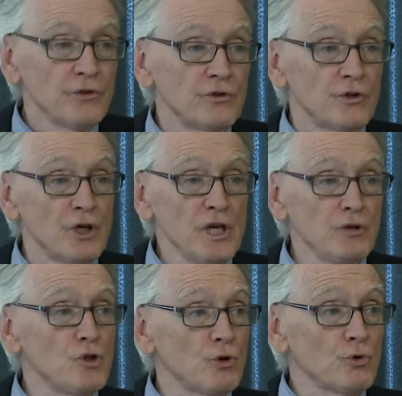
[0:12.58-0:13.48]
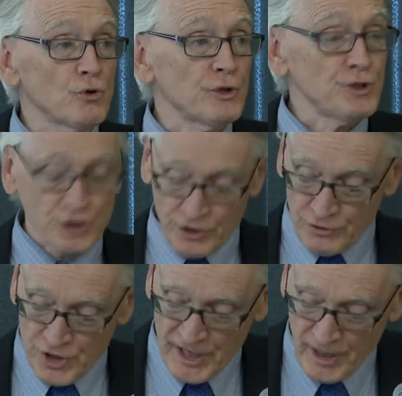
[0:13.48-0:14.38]
The Hindu-Christian
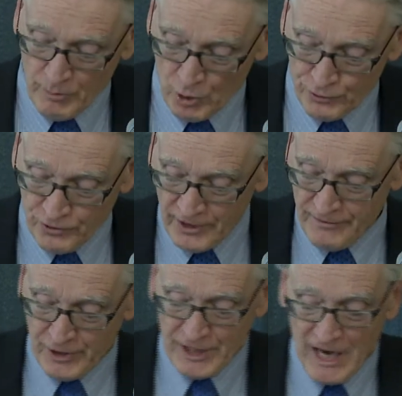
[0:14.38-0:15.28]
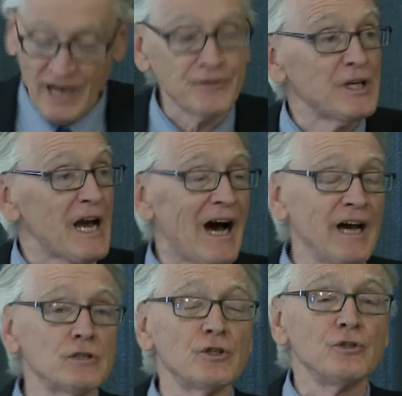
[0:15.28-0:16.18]
Tamils living on the
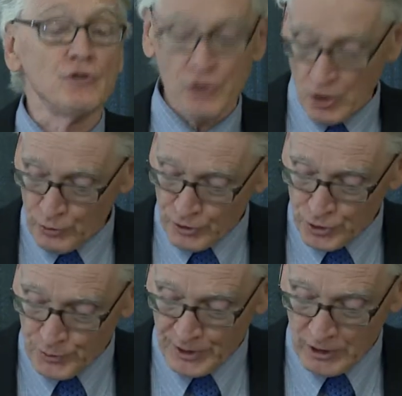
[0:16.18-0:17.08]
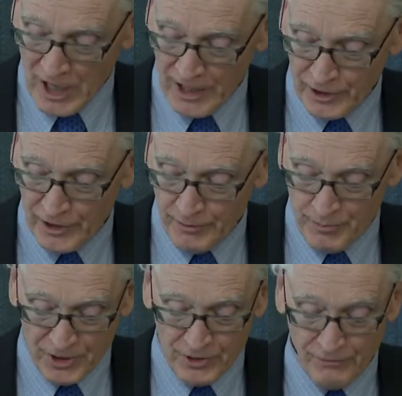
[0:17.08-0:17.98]
island known as Sri Lanka have
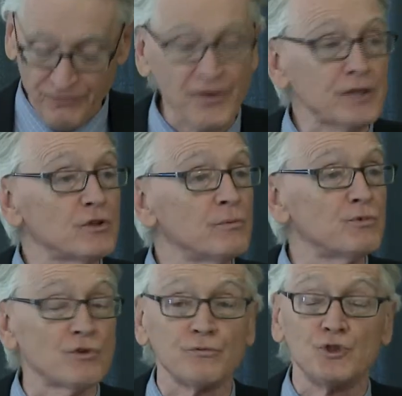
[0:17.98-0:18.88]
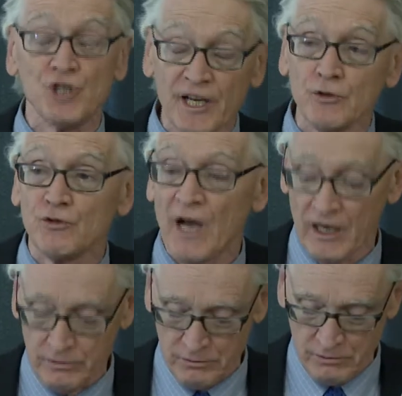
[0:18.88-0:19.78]
been the victims of
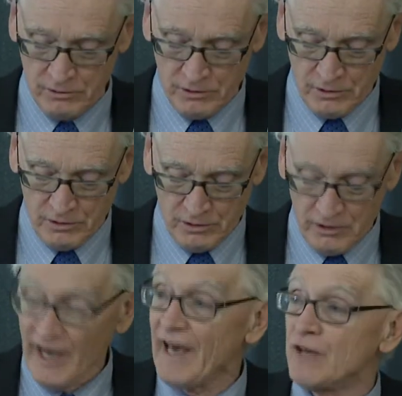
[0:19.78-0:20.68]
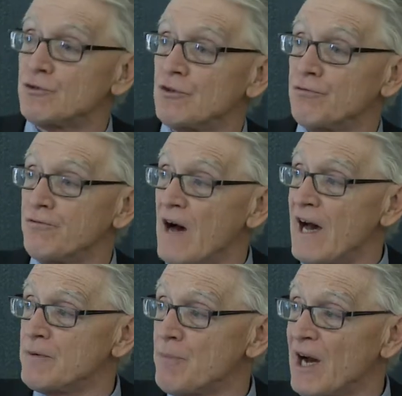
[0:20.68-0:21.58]
genocide as
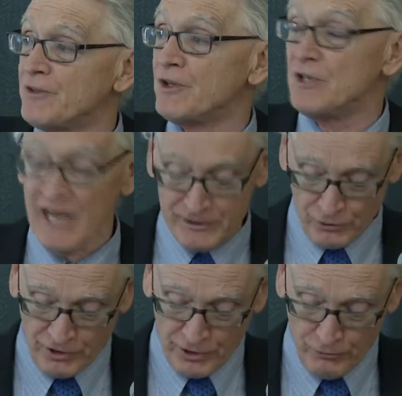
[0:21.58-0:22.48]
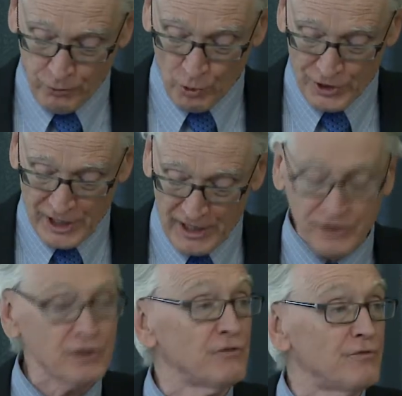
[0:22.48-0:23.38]
defined by the
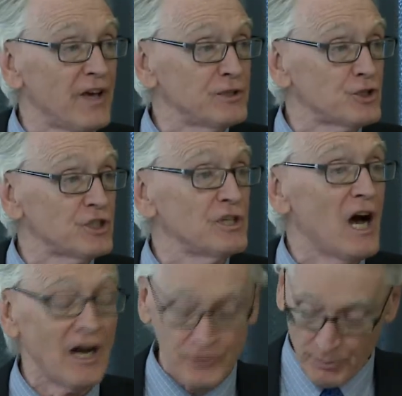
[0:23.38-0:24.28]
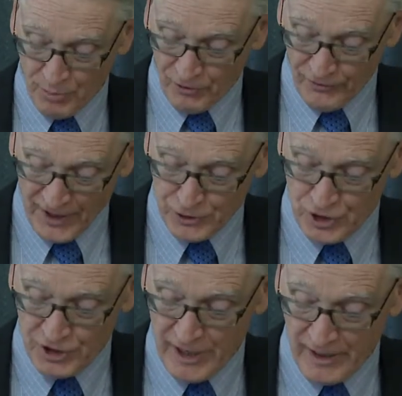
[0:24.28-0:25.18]
1948 Convention on the
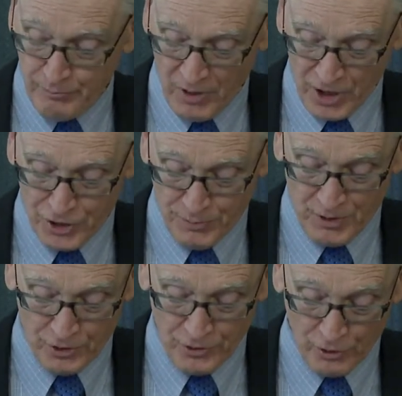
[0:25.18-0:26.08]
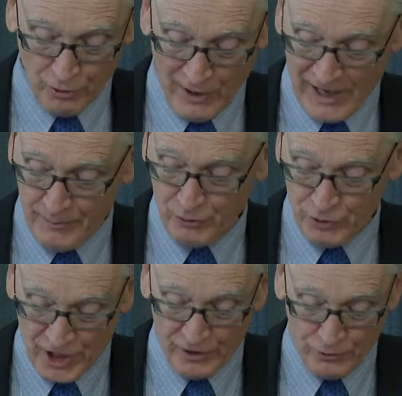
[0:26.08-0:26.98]
Prevention and Punishment of the Crime of
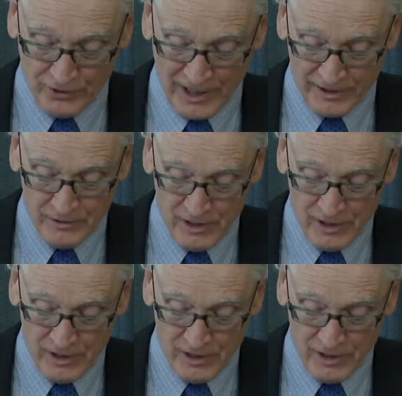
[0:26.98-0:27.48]
Genocide